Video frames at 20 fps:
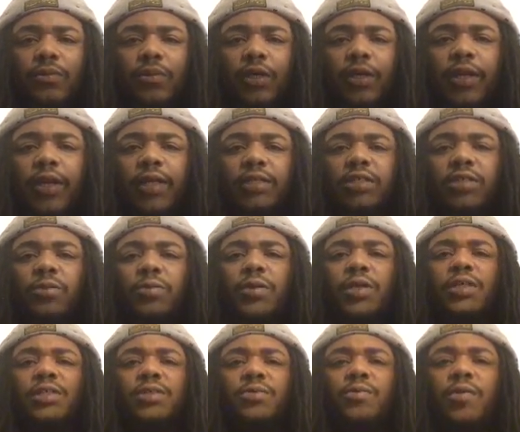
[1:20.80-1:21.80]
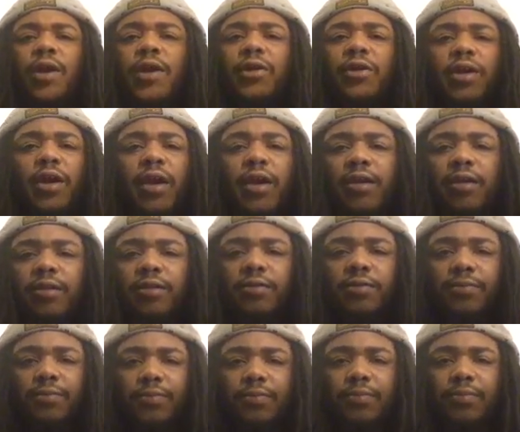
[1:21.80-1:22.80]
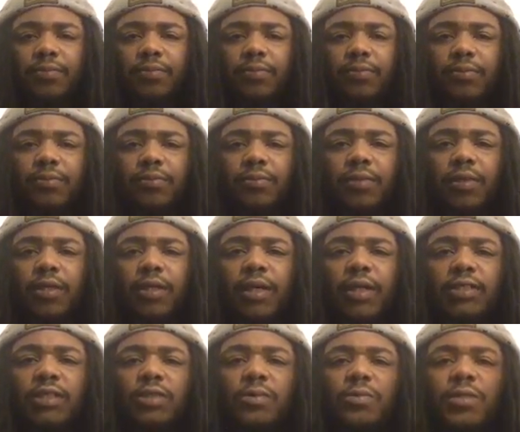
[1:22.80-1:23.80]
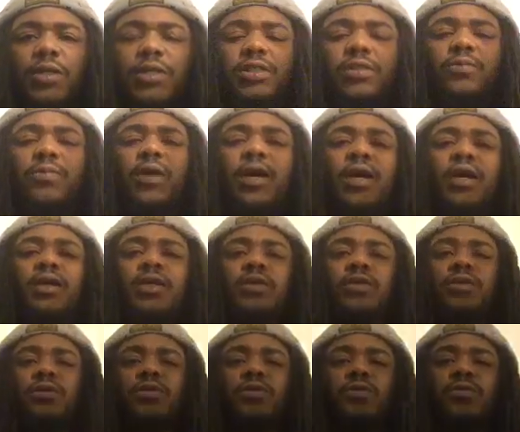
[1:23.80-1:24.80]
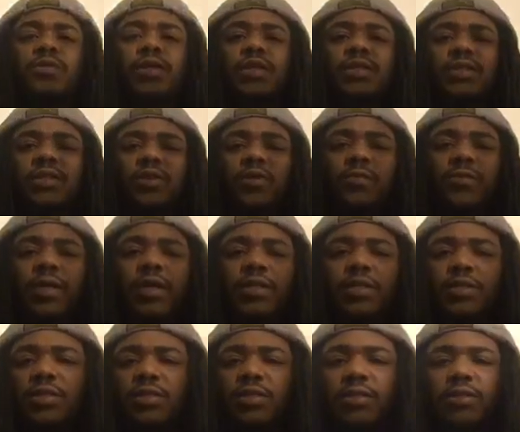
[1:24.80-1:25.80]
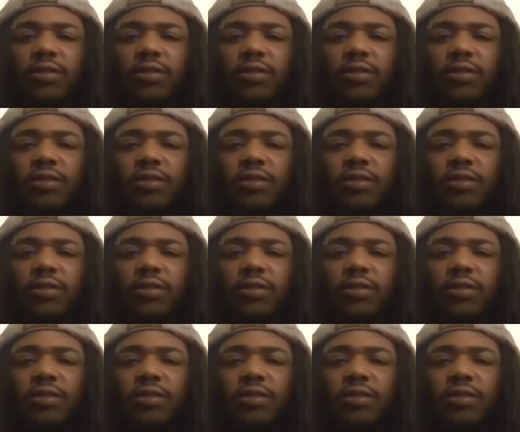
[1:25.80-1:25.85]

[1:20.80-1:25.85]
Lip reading: And that's the reason why you're hated. And that's the reason why you get so much,